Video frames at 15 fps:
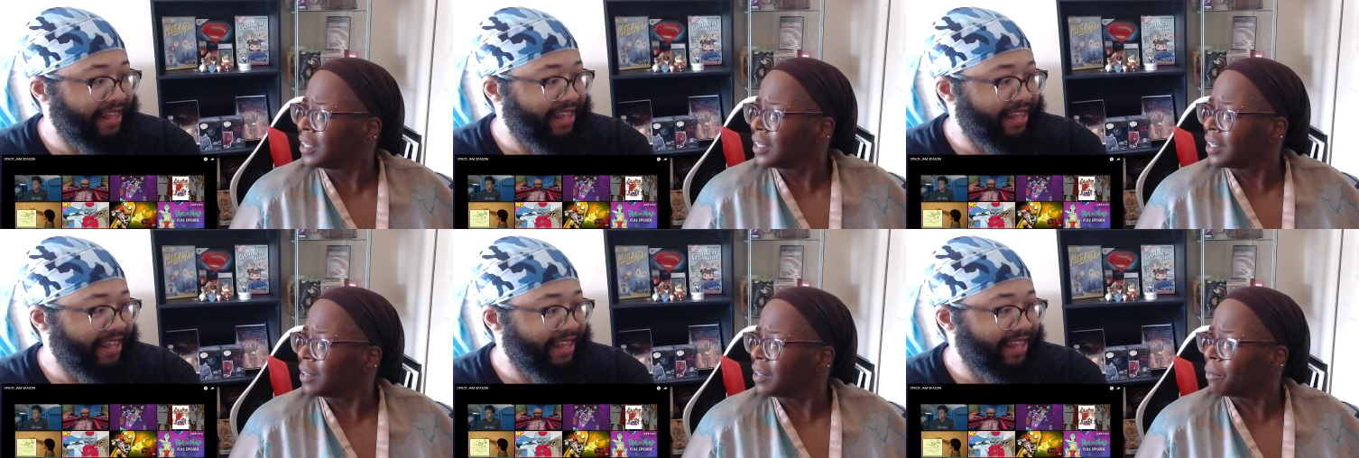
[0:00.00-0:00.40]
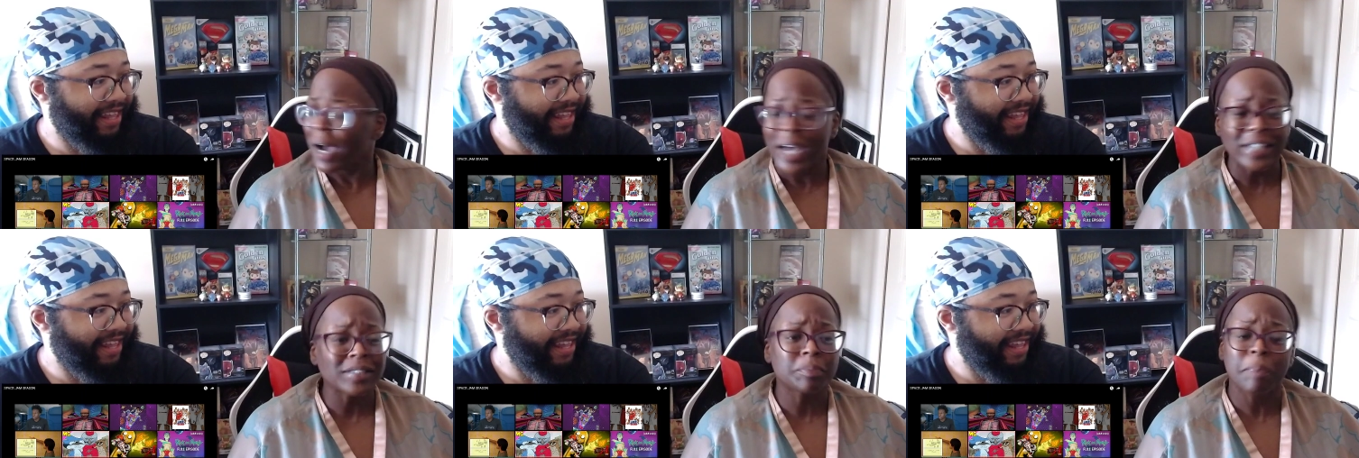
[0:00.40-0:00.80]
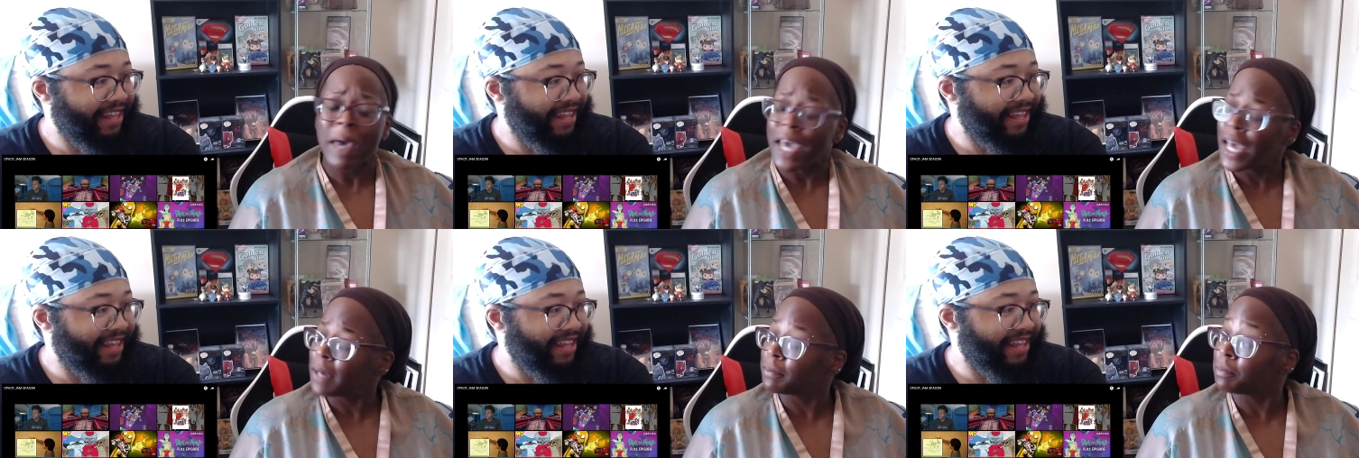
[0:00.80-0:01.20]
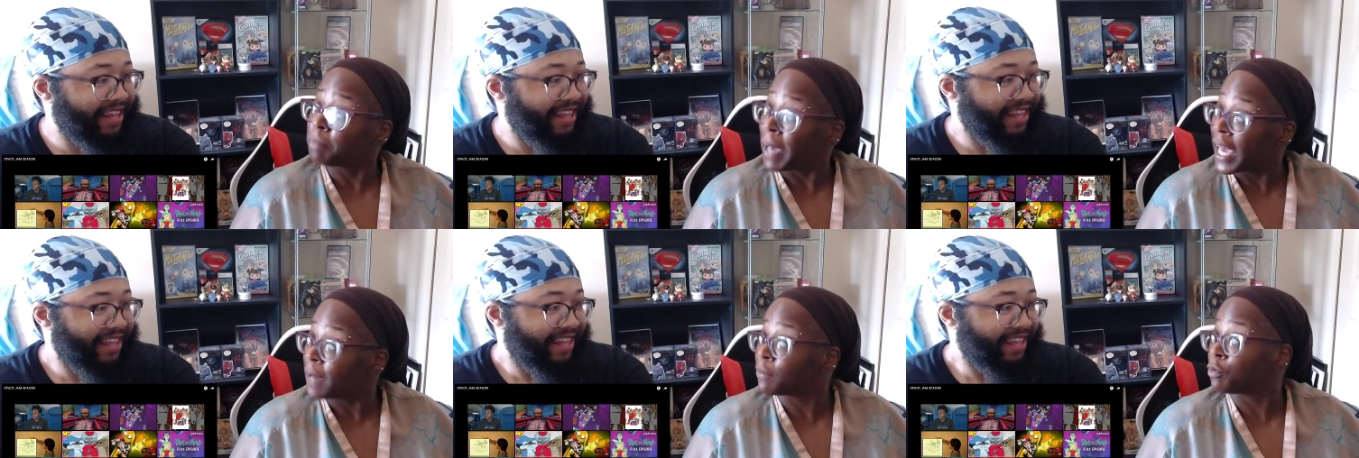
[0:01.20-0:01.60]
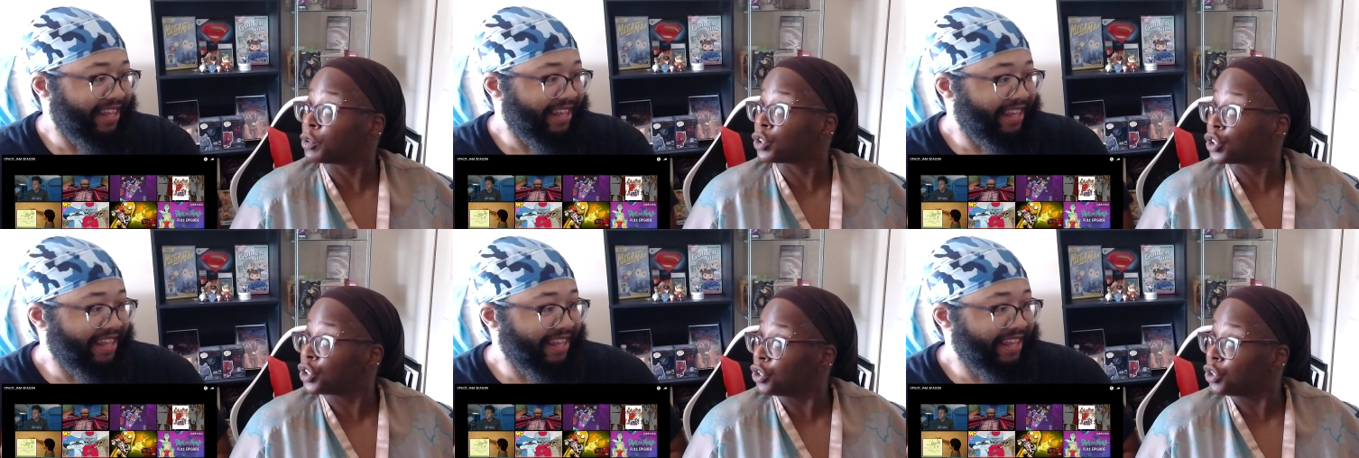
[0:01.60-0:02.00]
Speaker 1: Why is Babs? Babs was
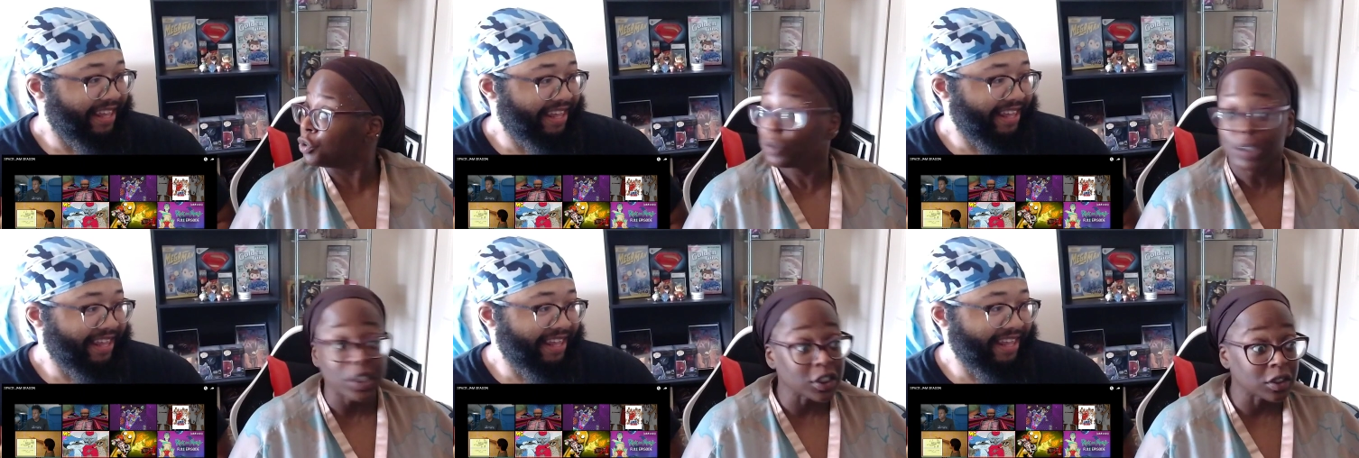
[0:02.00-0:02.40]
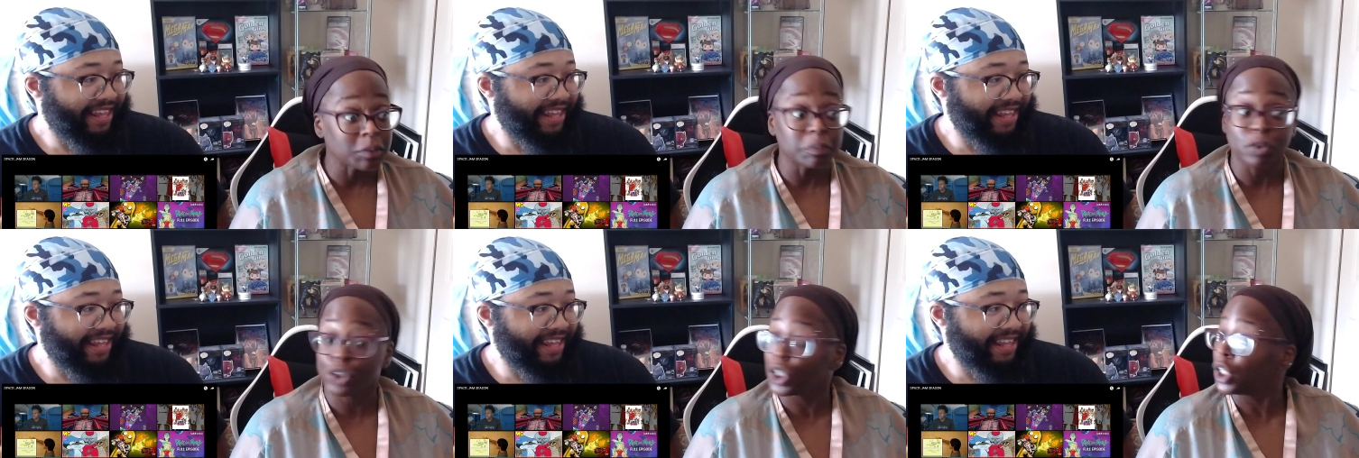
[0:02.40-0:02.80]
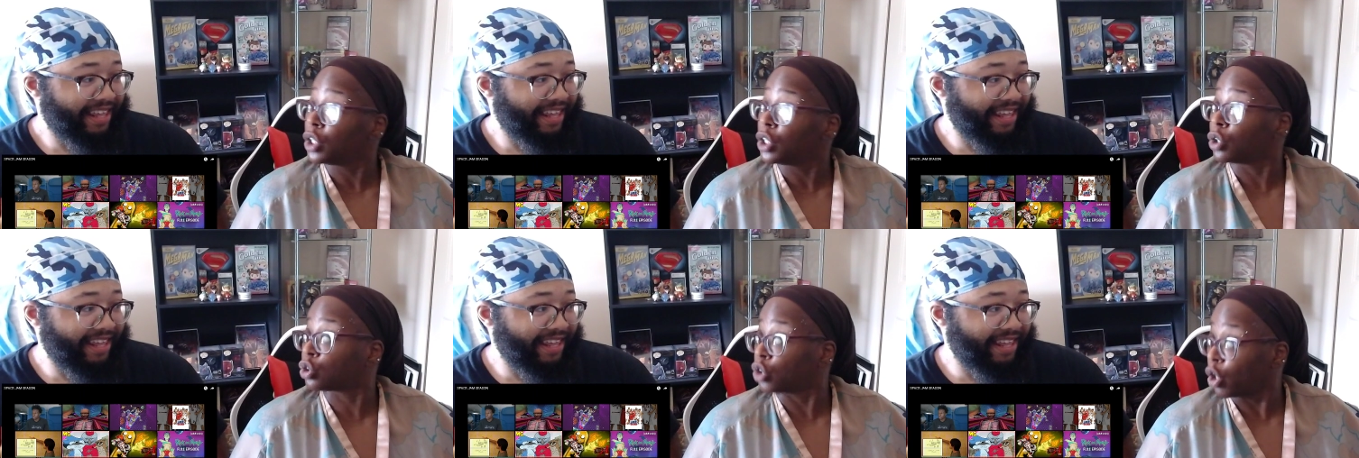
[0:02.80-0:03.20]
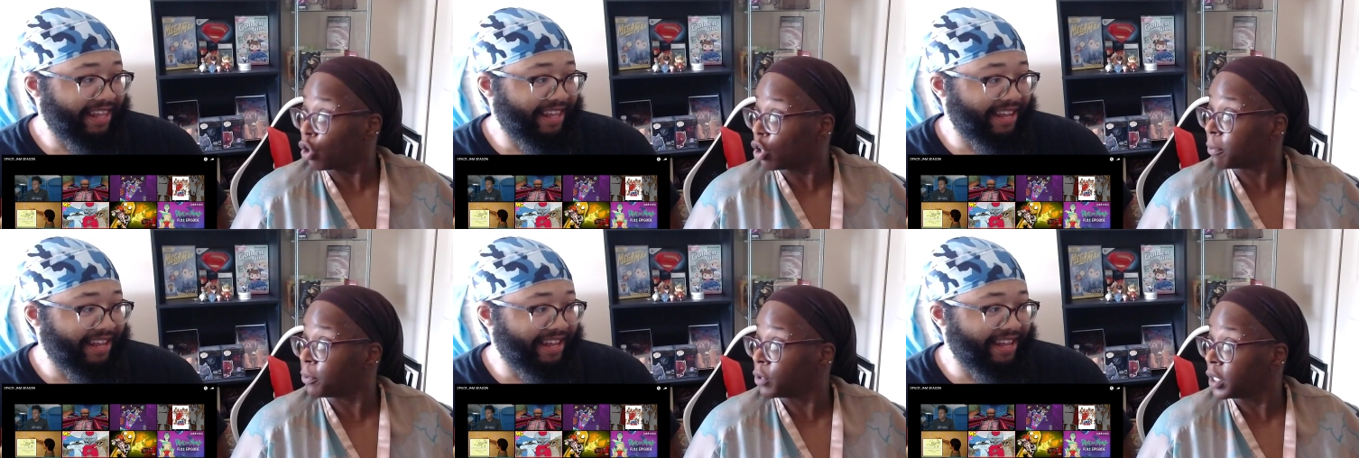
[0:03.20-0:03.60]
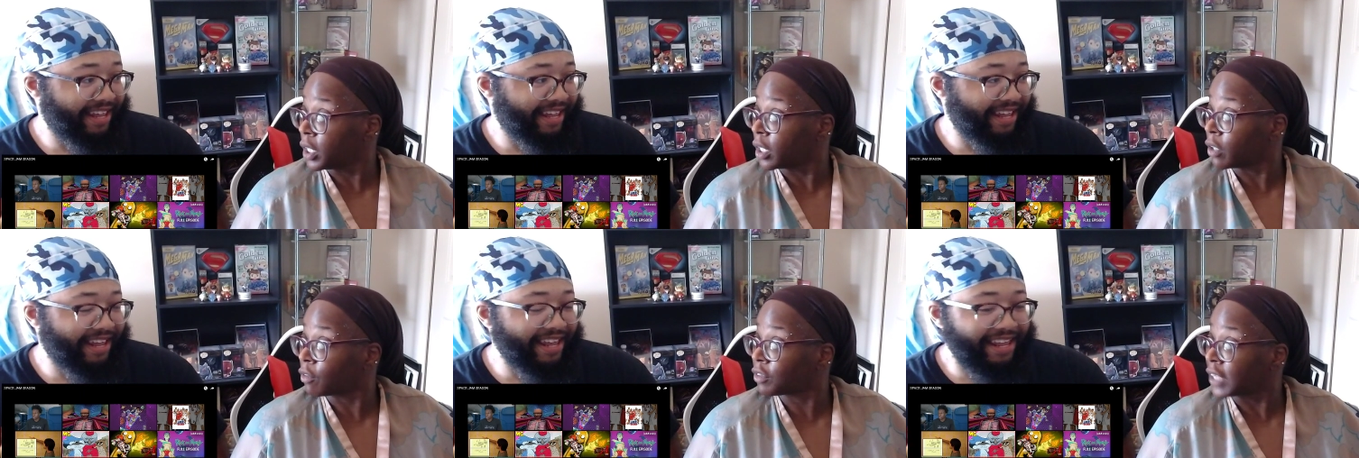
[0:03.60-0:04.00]
cute. This she looks terrible here.
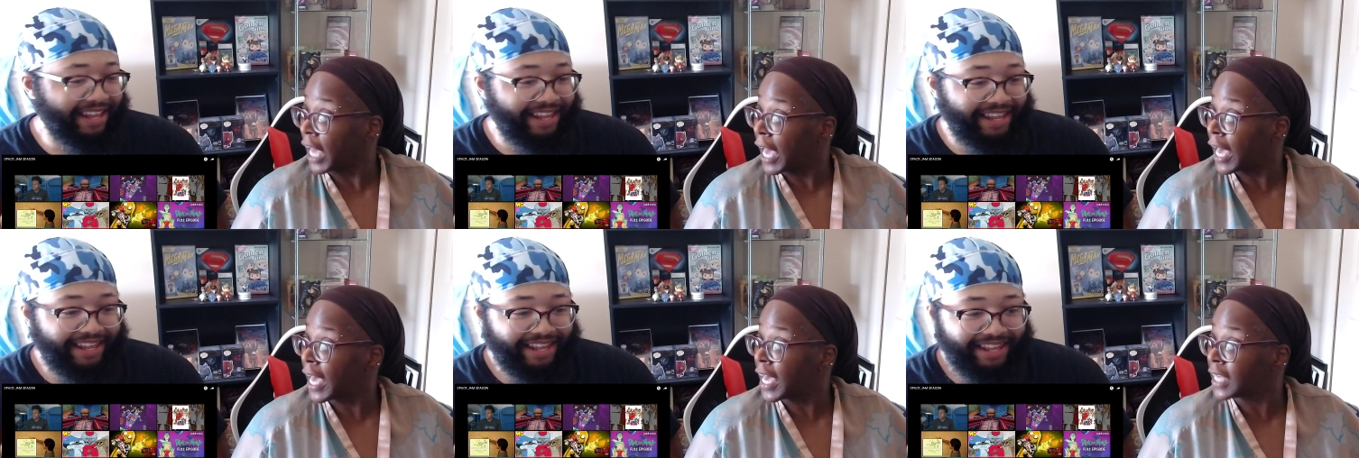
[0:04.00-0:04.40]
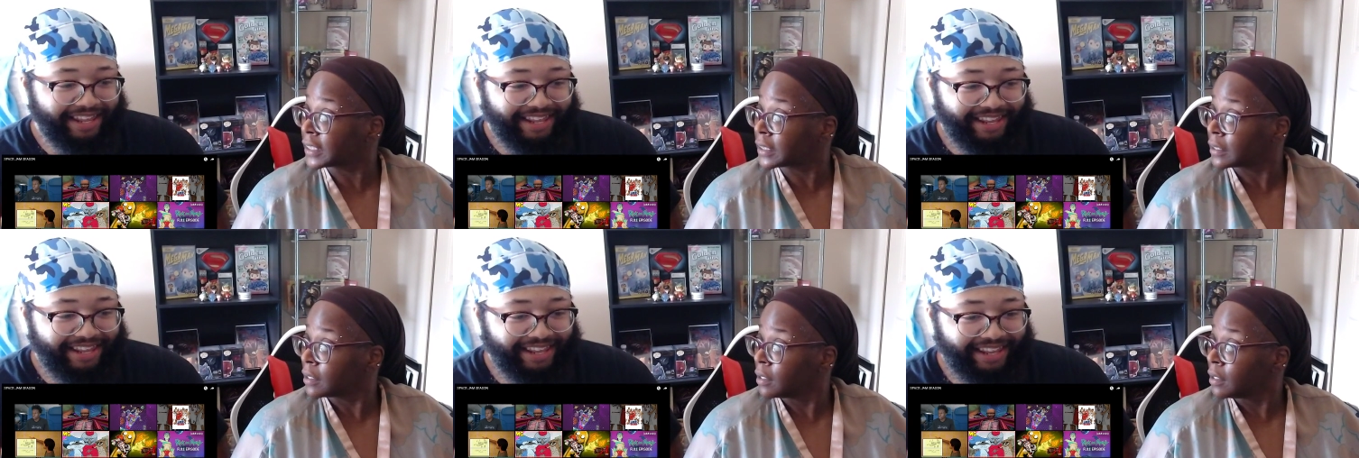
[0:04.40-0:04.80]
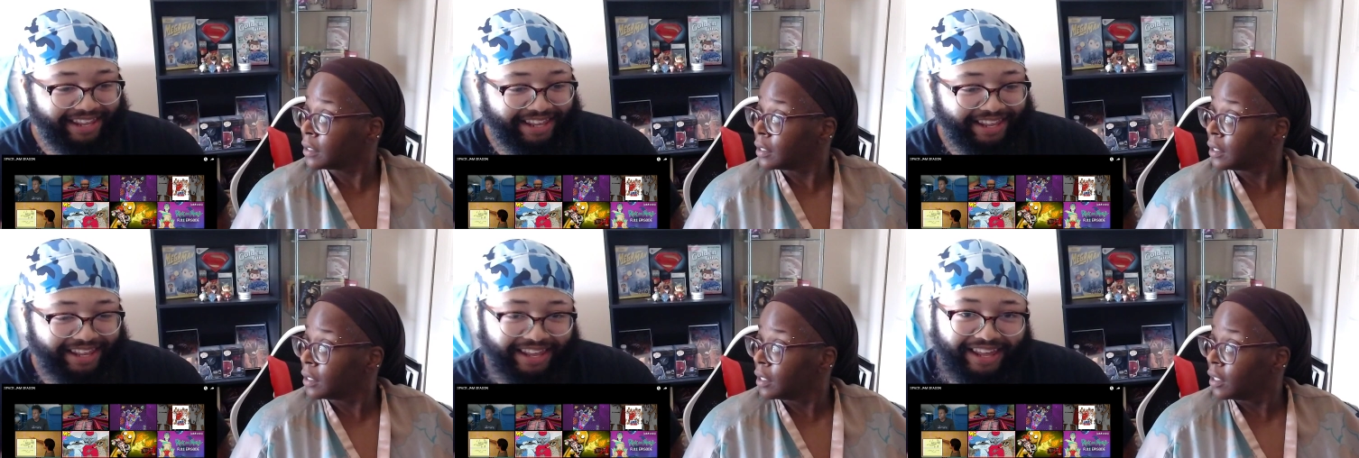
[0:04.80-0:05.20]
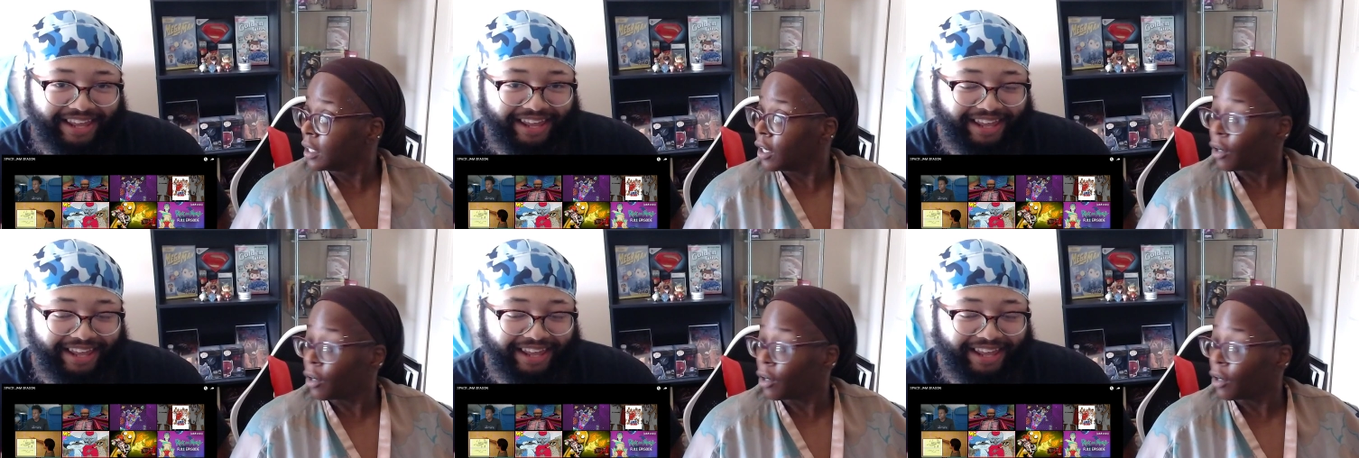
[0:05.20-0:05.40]
Her thighs, her